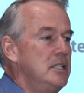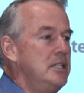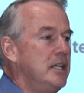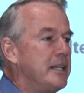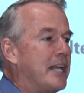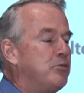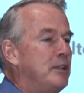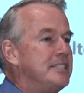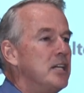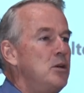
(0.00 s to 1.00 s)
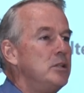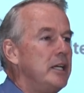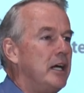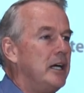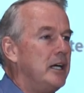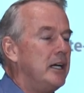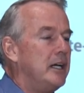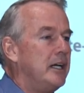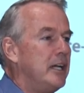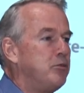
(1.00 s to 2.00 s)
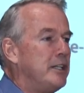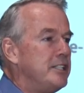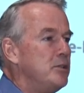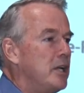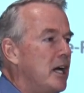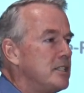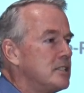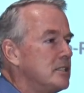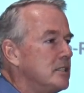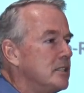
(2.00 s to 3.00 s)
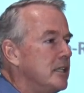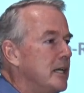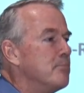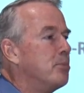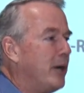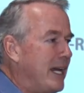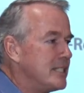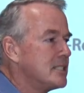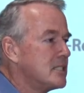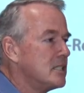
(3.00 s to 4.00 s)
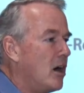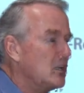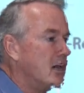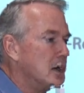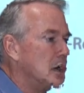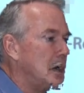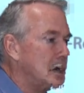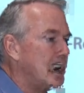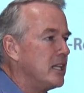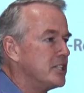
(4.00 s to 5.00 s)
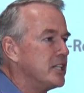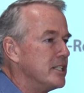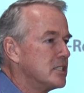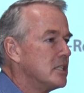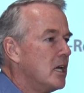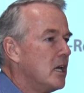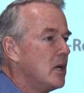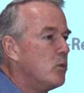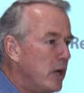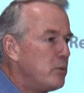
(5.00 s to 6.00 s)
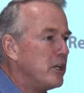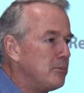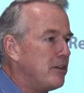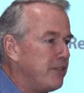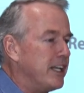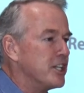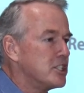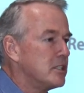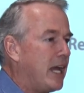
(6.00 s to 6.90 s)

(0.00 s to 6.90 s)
that if we don't, uh, if we do not embrace artificial intelligence, we will be finished.